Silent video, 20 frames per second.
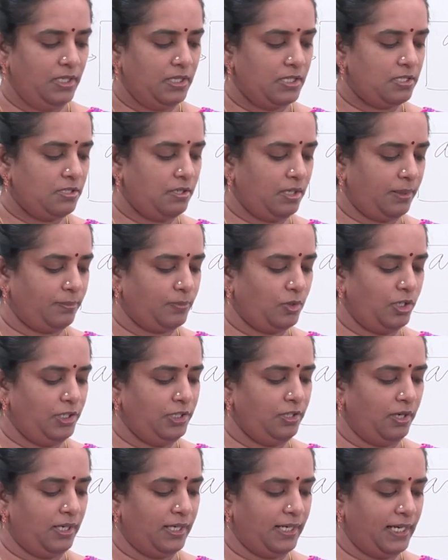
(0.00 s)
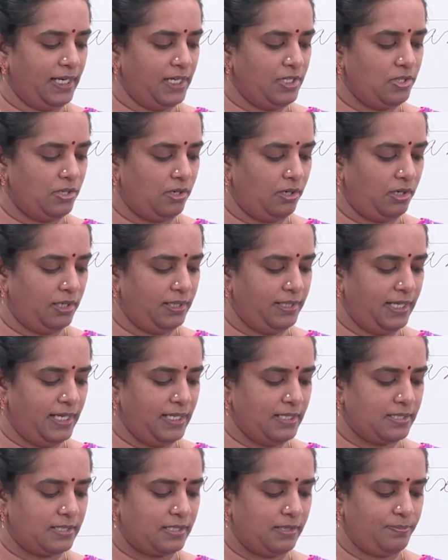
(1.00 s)
So, I am going to arrange all
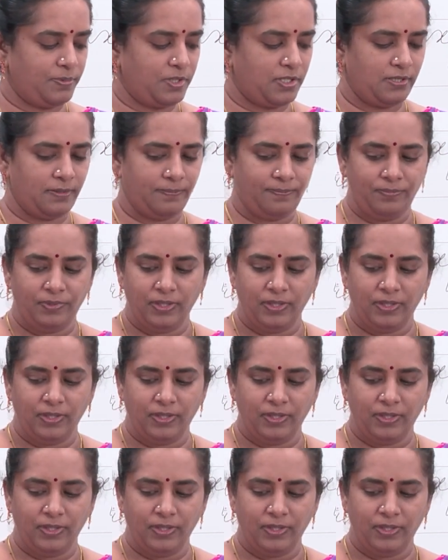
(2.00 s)
these strips